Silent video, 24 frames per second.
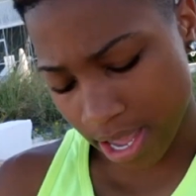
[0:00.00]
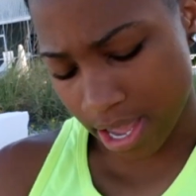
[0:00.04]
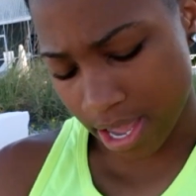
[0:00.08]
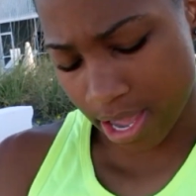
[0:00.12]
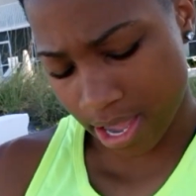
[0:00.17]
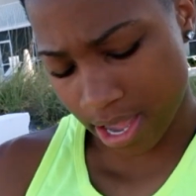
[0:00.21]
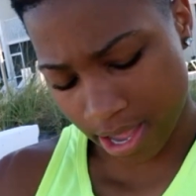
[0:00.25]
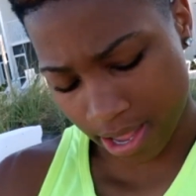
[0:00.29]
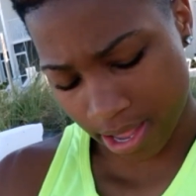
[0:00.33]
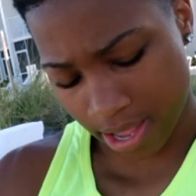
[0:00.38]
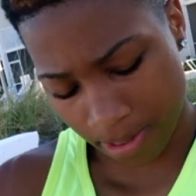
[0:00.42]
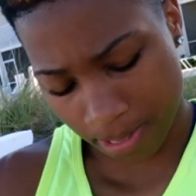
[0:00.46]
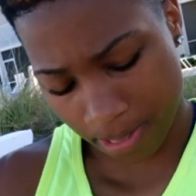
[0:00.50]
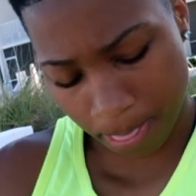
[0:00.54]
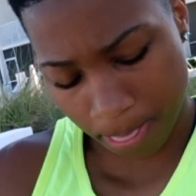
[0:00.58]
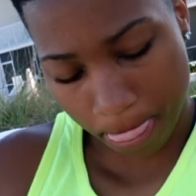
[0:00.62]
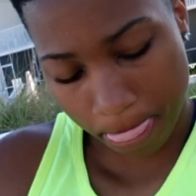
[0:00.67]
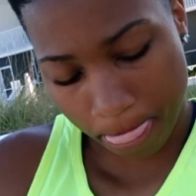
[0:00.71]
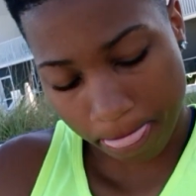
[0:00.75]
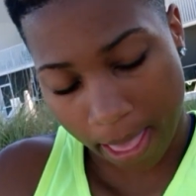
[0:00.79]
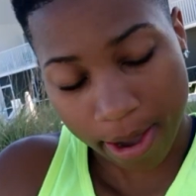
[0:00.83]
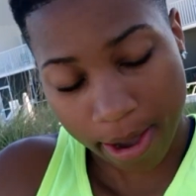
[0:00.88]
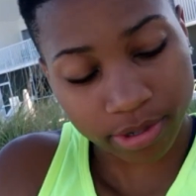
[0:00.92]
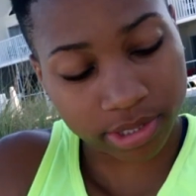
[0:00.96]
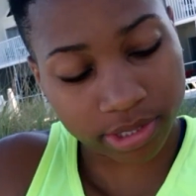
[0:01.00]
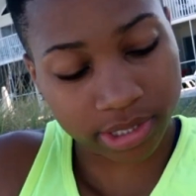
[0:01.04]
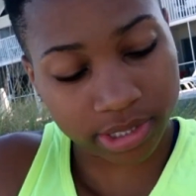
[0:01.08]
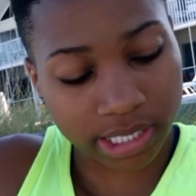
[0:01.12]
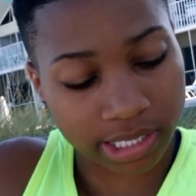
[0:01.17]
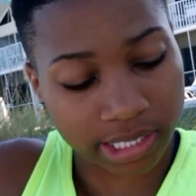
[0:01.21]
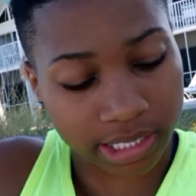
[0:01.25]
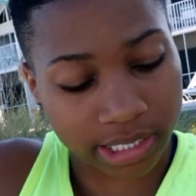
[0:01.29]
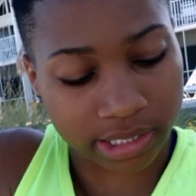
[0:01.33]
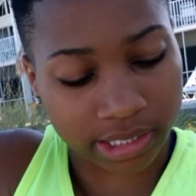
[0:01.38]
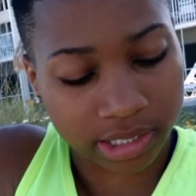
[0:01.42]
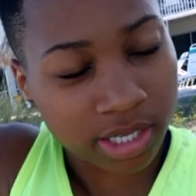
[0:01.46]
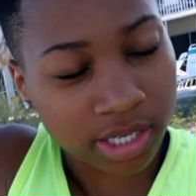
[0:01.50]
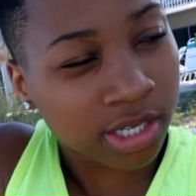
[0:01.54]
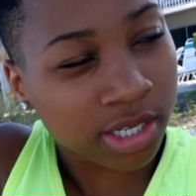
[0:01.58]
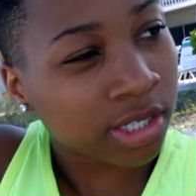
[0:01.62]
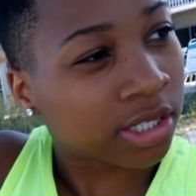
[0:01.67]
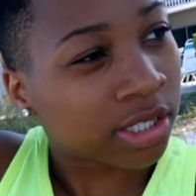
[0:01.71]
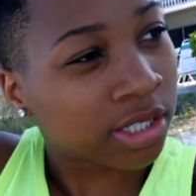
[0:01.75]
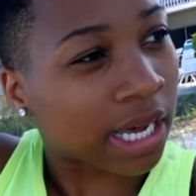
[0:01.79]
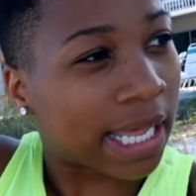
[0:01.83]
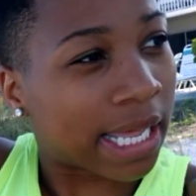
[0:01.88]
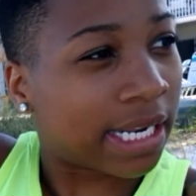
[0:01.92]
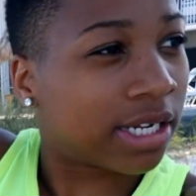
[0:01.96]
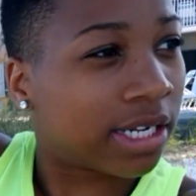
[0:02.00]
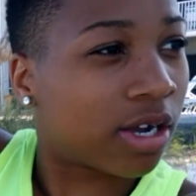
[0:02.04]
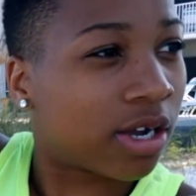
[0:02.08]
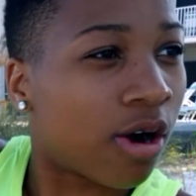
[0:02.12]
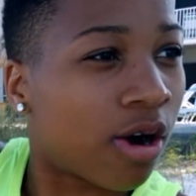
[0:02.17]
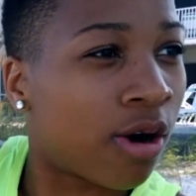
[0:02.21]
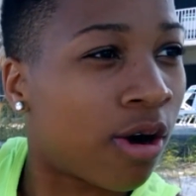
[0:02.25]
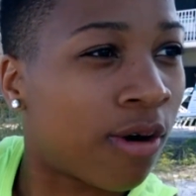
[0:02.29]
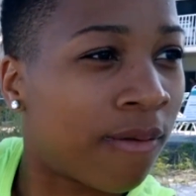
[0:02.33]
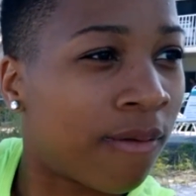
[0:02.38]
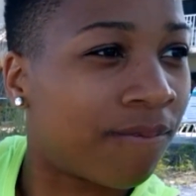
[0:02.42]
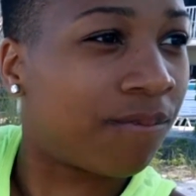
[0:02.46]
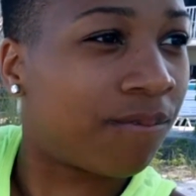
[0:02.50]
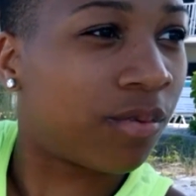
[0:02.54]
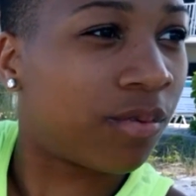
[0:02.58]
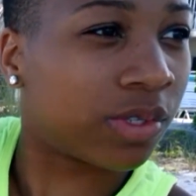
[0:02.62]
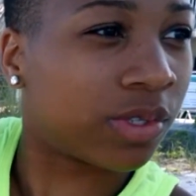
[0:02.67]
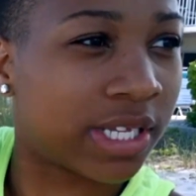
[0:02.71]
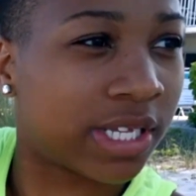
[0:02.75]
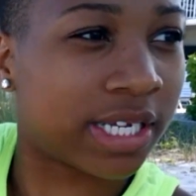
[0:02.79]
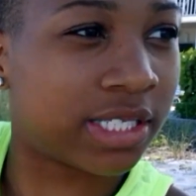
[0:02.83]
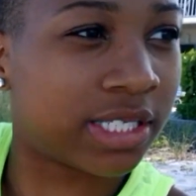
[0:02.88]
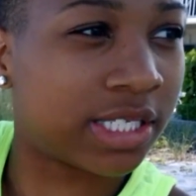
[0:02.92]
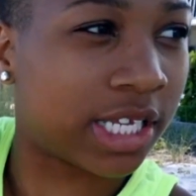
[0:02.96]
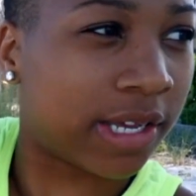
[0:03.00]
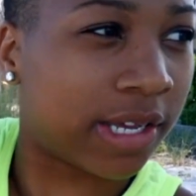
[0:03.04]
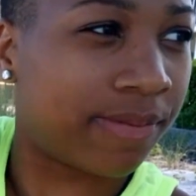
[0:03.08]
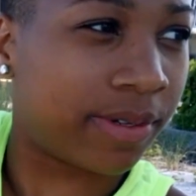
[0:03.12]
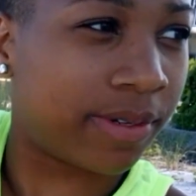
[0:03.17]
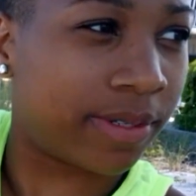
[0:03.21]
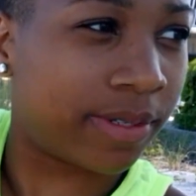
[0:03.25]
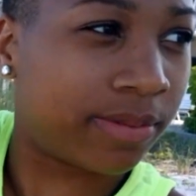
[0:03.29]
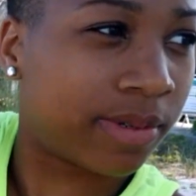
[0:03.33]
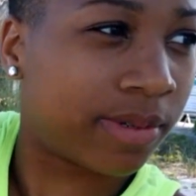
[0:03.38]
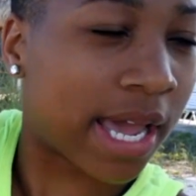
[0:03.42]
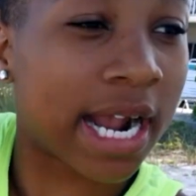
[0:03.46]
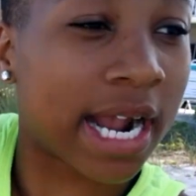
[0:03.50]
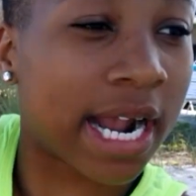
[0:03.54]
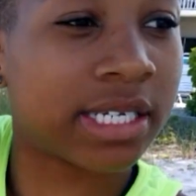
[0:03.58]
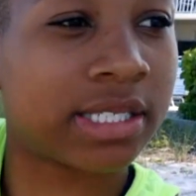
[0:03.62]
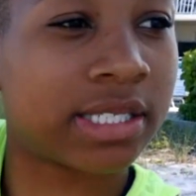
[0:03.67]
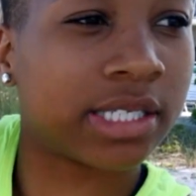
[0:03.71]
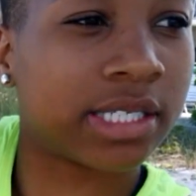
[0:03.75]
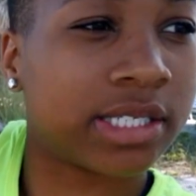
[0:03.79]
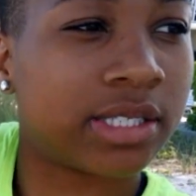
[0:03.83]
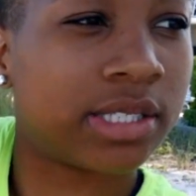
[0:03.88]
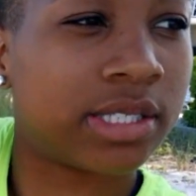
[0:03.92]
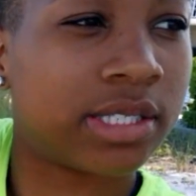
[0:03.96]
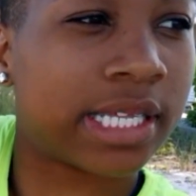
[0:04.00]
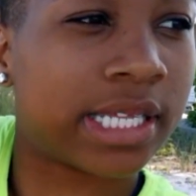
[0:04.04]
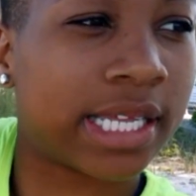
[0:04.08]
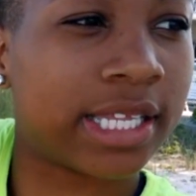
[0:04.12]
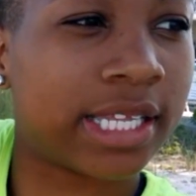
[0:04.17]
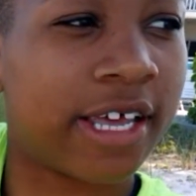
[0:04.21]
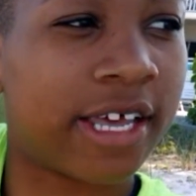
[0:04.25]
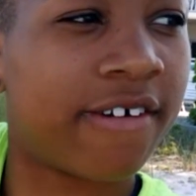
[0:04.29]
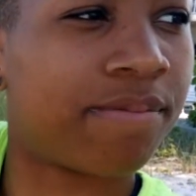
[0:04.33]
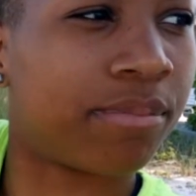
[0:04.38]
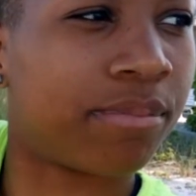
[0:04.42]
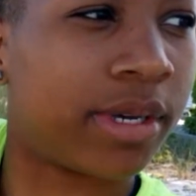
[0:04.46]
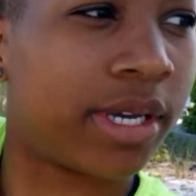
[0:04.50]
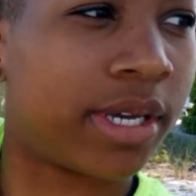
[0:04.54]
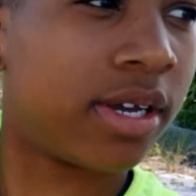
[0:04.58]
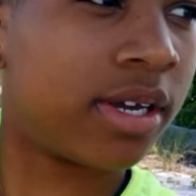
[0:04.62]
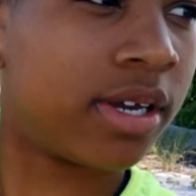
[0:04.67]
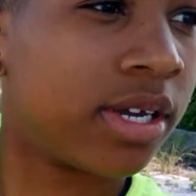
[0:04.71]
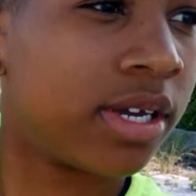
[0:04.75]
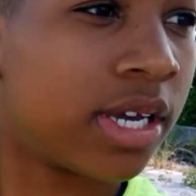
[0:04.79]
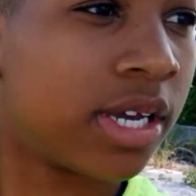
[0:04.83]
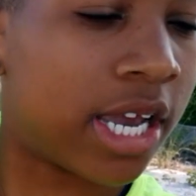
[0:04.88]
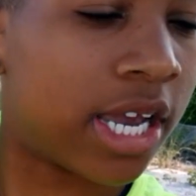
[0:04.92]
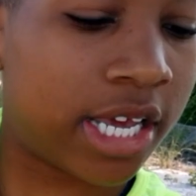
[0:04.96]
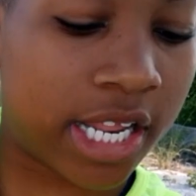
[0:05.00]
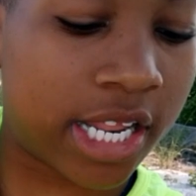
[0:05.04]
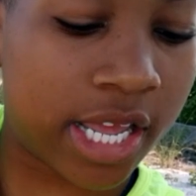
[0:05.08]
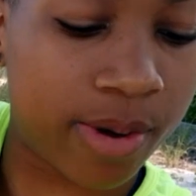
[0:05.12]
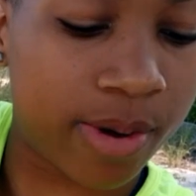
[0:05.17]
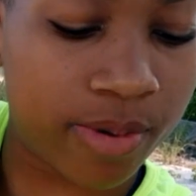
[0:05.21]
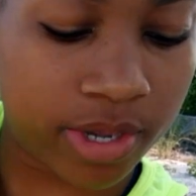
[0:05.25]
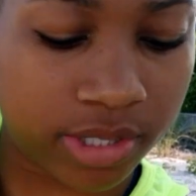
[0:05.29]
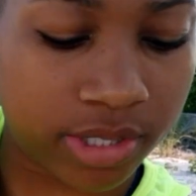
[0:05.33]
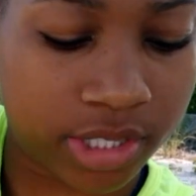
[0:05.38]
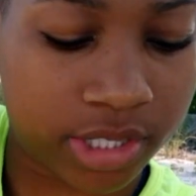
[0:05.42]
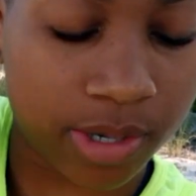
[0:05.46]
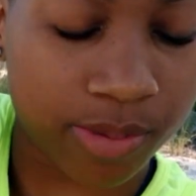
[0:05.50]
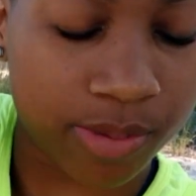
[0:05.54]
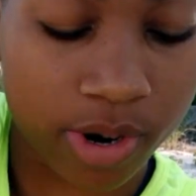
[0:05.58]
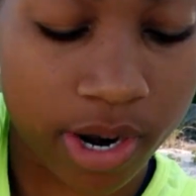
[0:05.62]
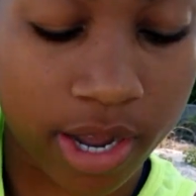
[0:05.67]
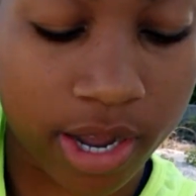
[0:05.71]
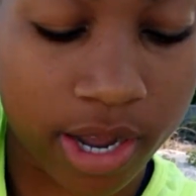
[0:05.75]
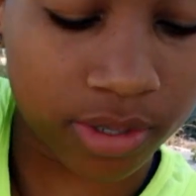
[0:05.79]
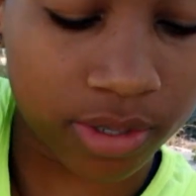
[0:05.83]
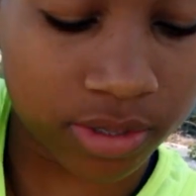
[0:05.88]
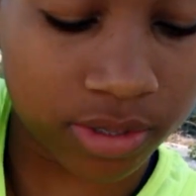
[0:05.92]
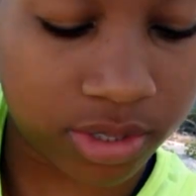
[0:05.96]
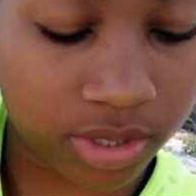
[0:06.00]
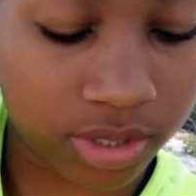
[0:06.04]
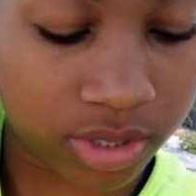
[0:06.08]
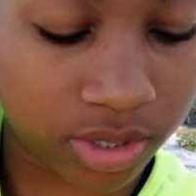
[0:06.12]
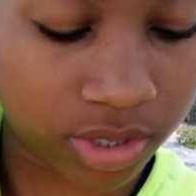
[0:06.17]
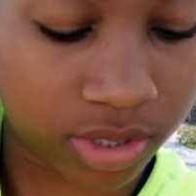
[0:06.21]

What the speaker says: And I was serious. I didn't go home for Thanksgiving. Actually, they left me and they went somewhere else.